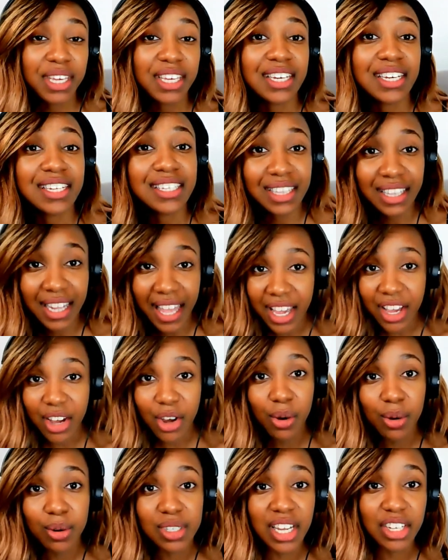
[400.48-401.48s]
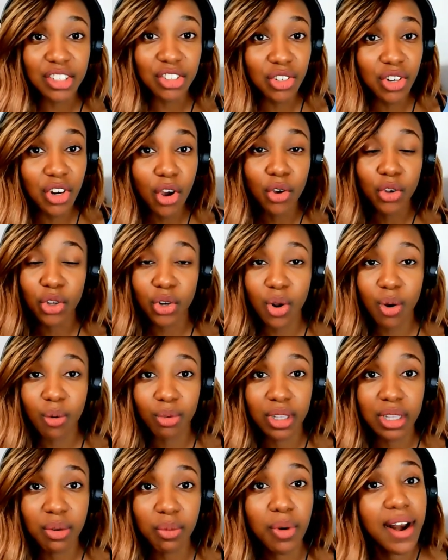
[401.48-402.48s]
because Legos, as you know, you don't
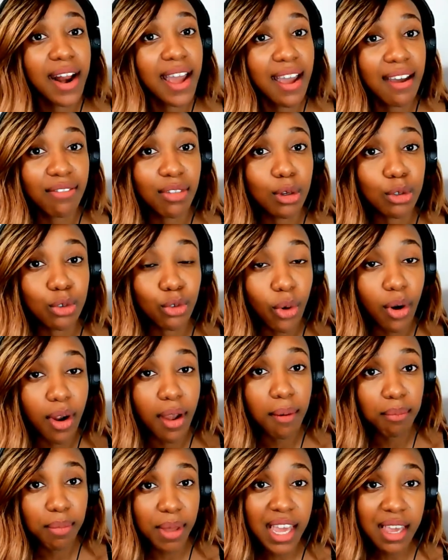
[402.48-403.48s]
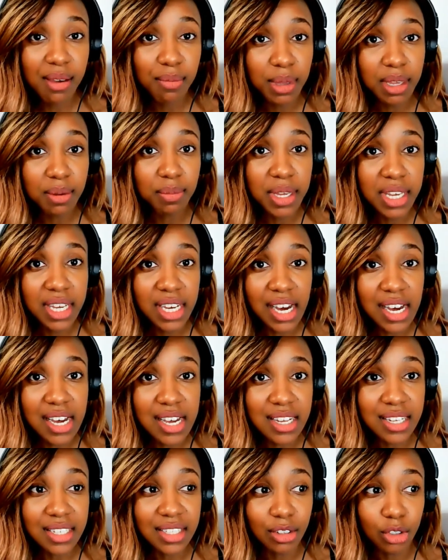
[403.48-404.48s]
really want to have those for a baby
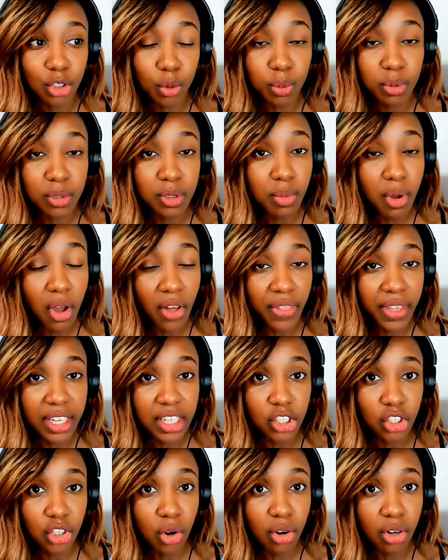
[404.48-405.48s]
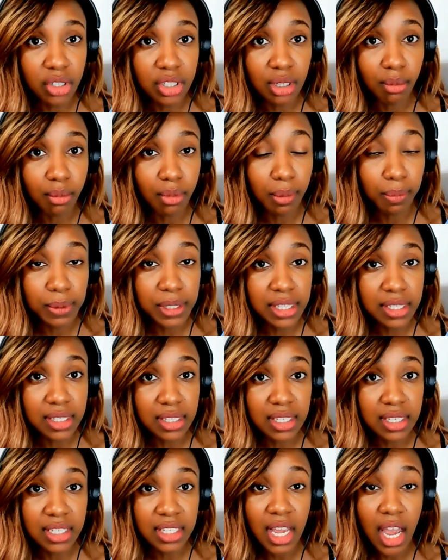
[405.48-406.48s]
because they're super small. They could choke on some of the
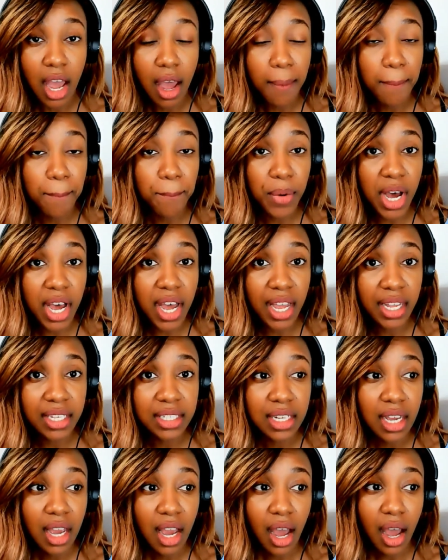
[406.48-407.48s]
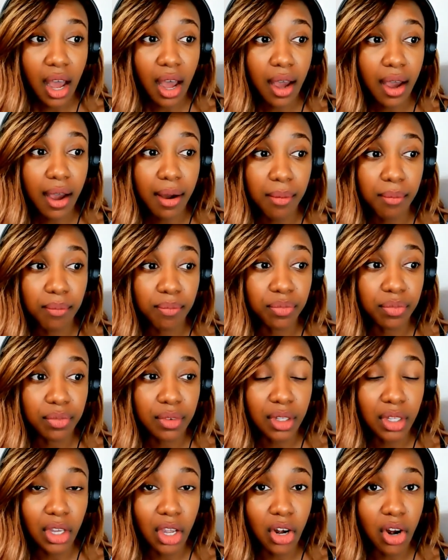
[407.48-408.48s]
pieces. But um,
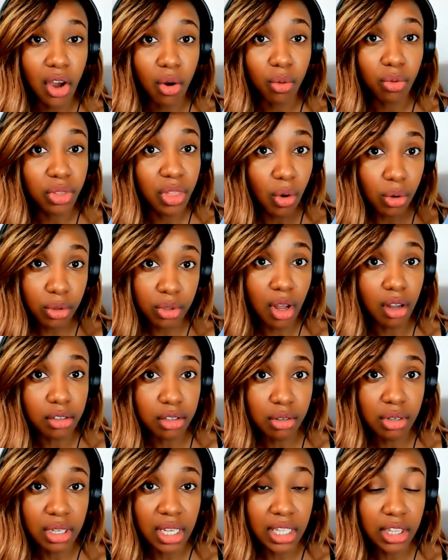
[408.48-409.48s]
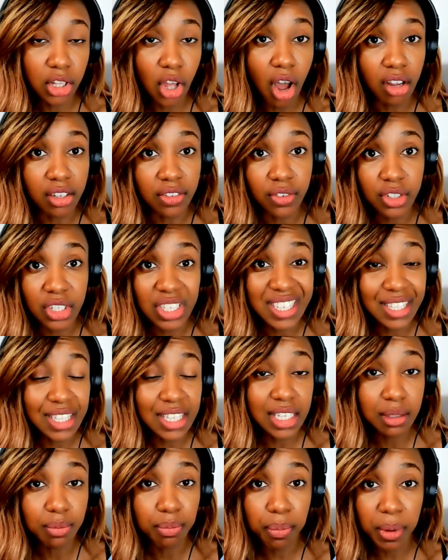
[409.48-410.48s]
you know those also get lost versus
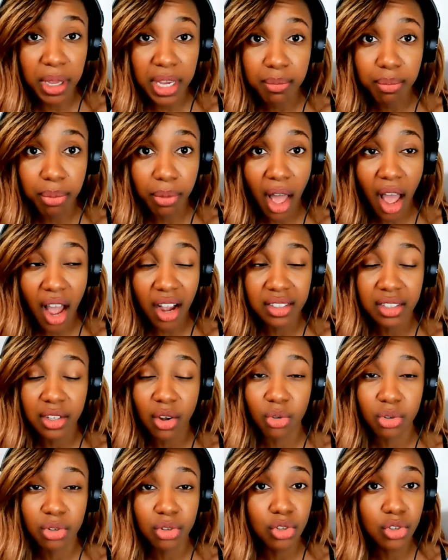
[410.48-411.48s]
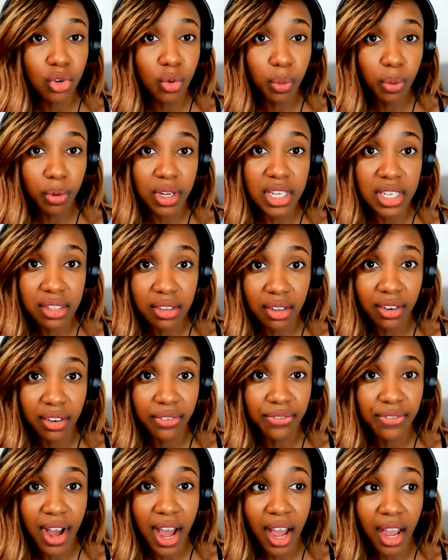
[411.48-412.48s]
these big blocks they're super easy to
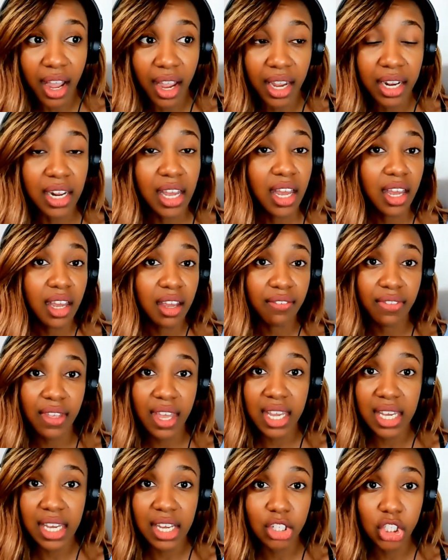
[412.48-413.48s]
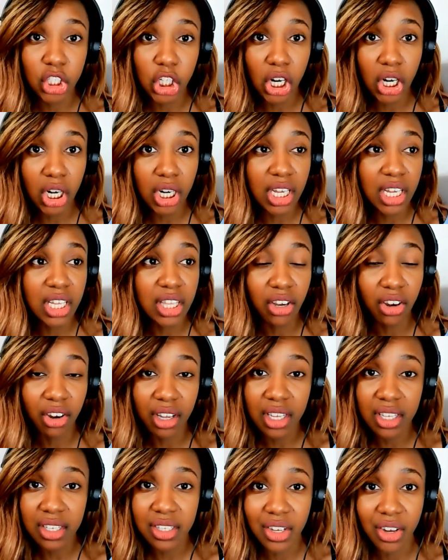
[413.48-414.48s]
find if they get dirty they're
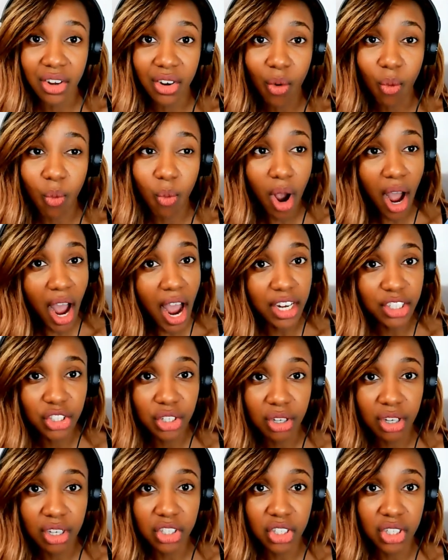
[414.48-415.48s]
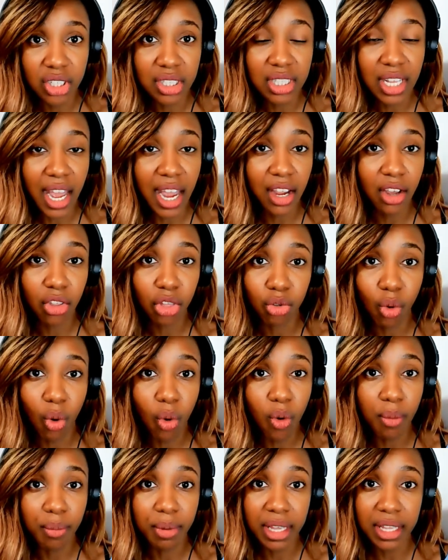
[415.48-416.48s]
easier to wash you can just like
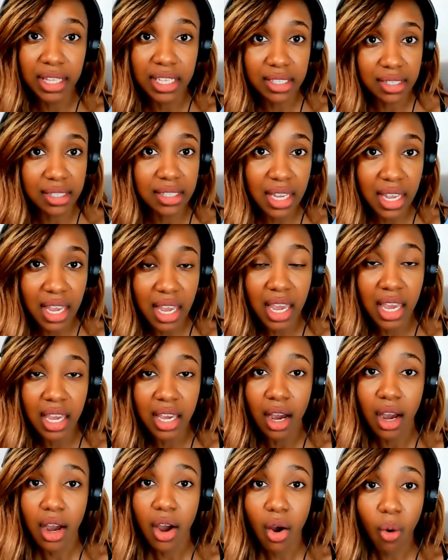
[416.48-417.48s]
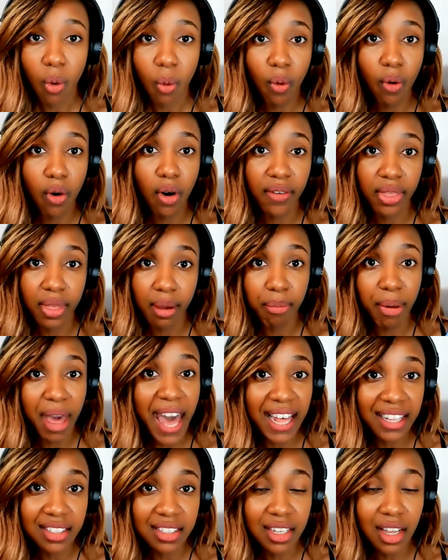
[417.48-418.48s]
throw them in the sink or the
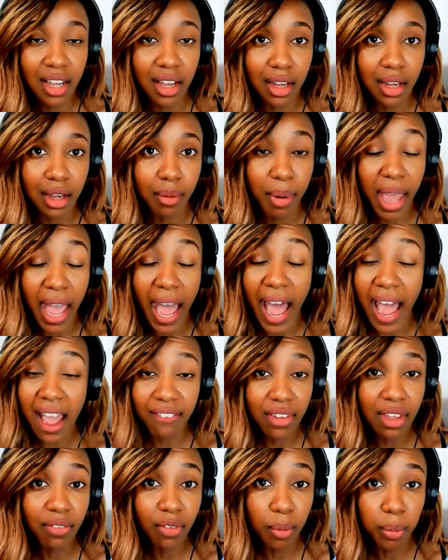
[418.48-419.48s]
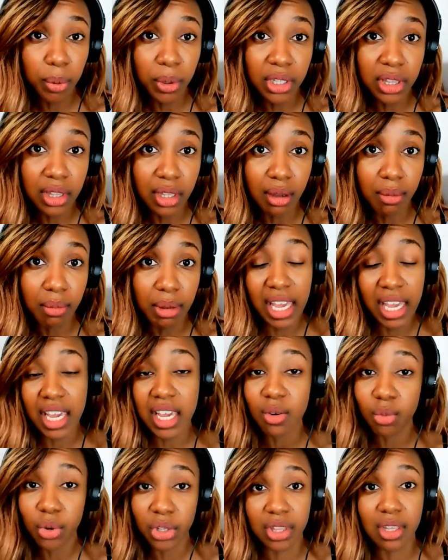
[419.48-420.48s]
bathtub i've even put them
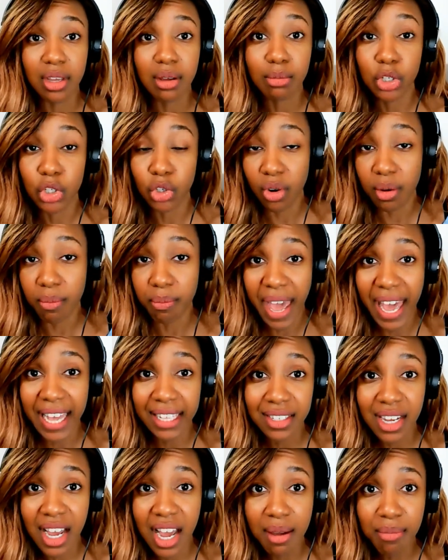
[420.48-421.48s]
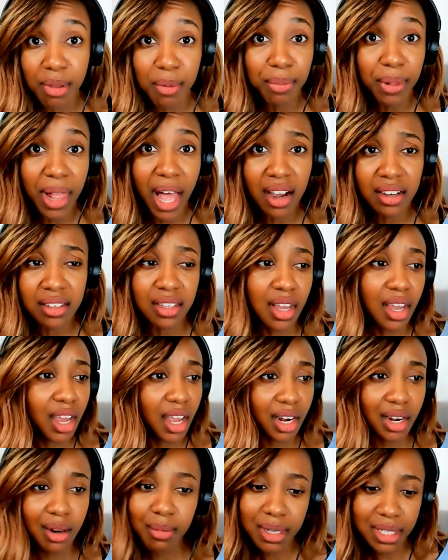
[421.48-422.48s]
in with them during bath time the blocks
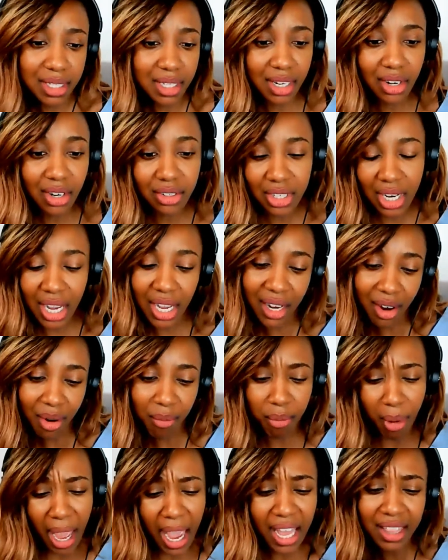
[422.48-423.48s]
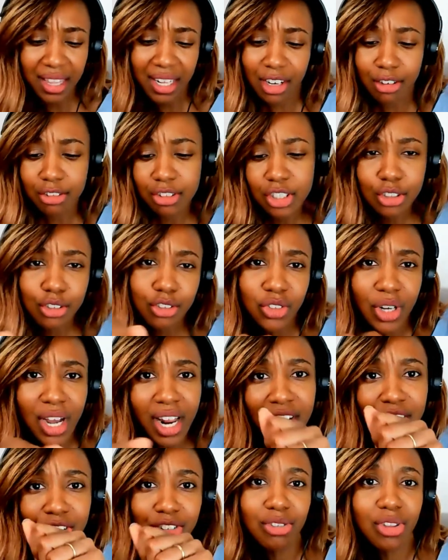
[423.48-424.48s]
maybe sitting there taking their bath and they're still
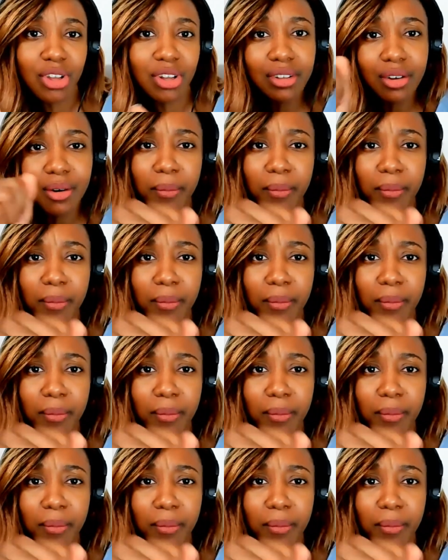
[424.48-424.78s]
trying to do their